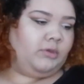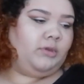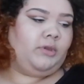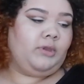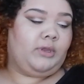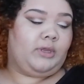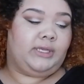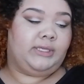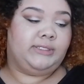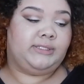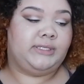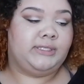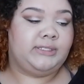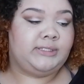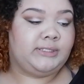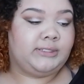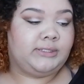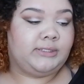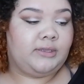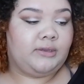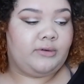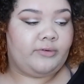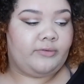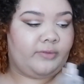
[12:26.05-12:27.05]
because this
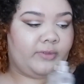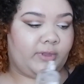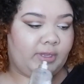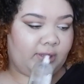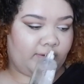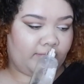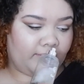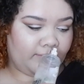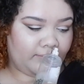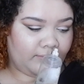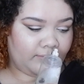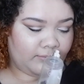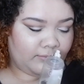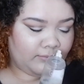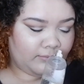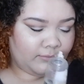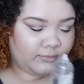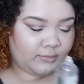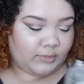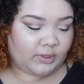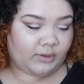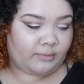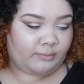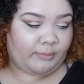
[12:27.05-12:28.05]
is literally
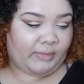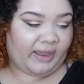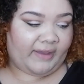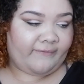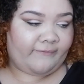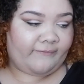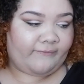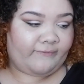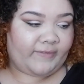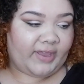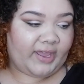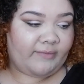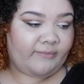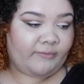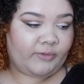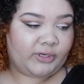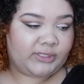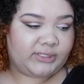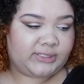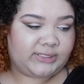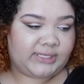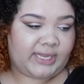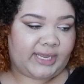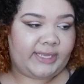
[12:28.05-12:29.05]
my
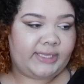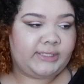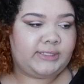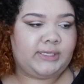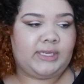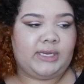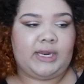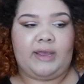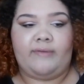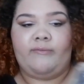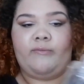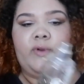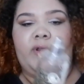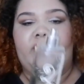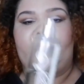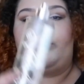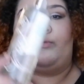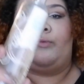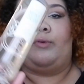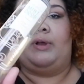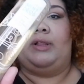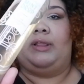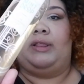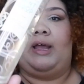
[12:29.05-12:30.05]
favorite scent, and I've went
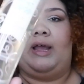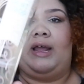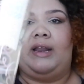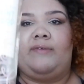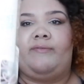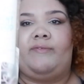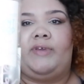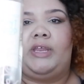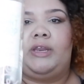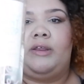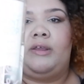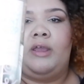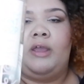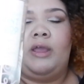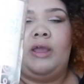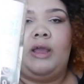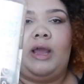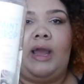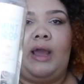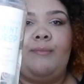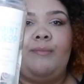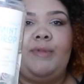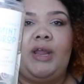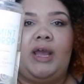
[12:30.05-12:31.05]
through a lot of it.
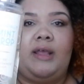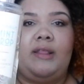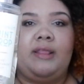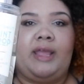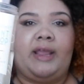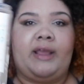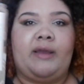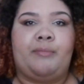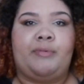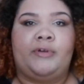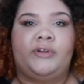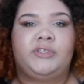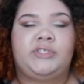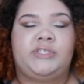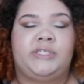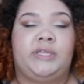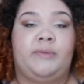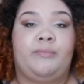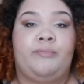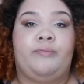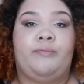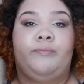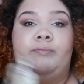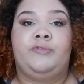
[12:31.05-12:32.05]
I'm not like a person
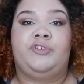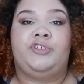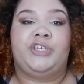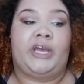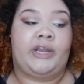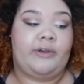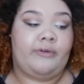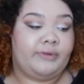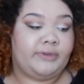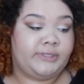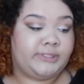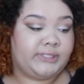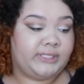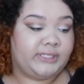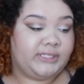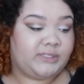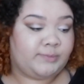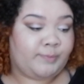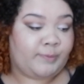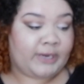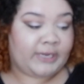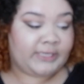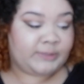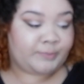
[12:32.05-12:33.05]
that generously
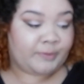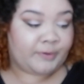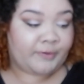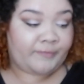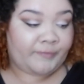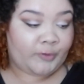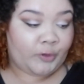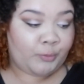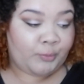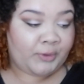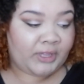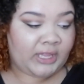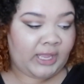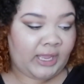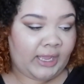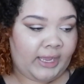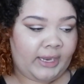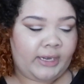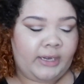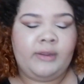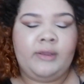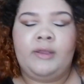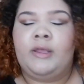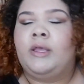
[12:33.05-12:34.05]
sprays perfume a
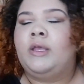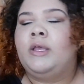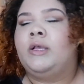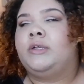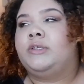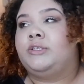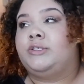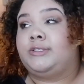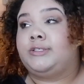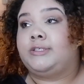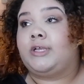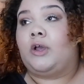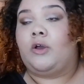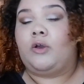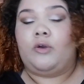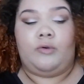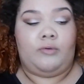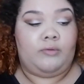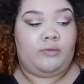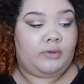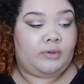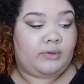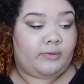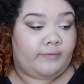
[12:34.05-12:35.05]
lot,
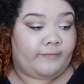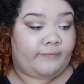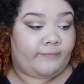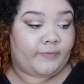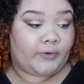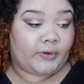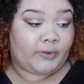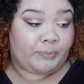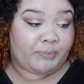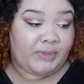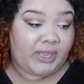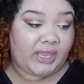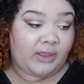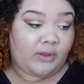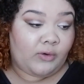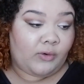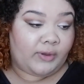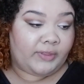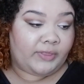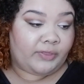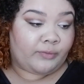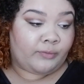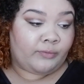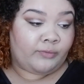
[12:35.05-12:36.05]
so for me
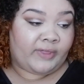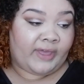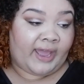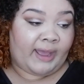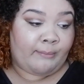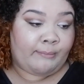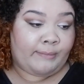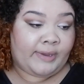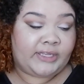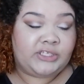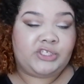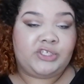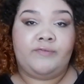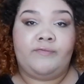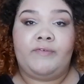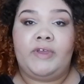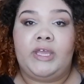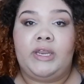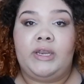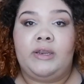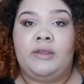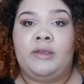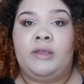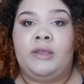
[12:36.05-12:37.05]
going through that much of
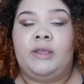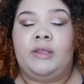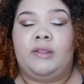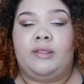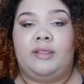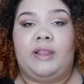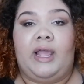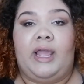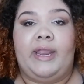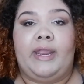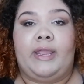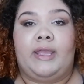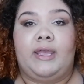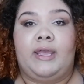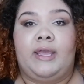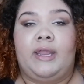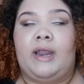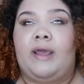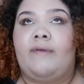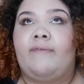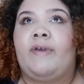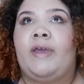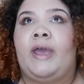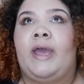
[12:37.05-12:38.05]
it, like,
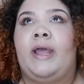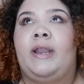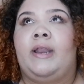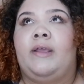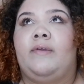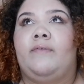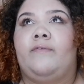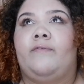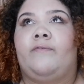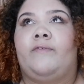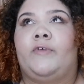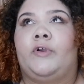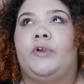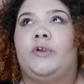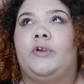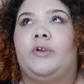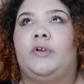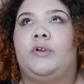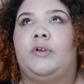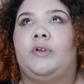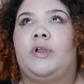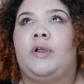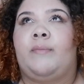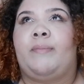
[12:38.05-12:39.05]
and I've had it
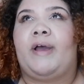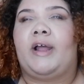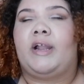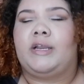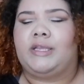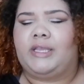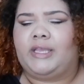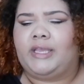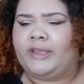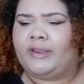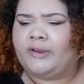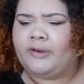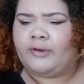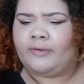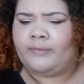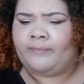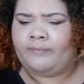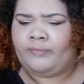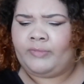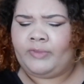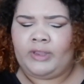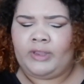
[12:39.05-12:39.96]
for about a year,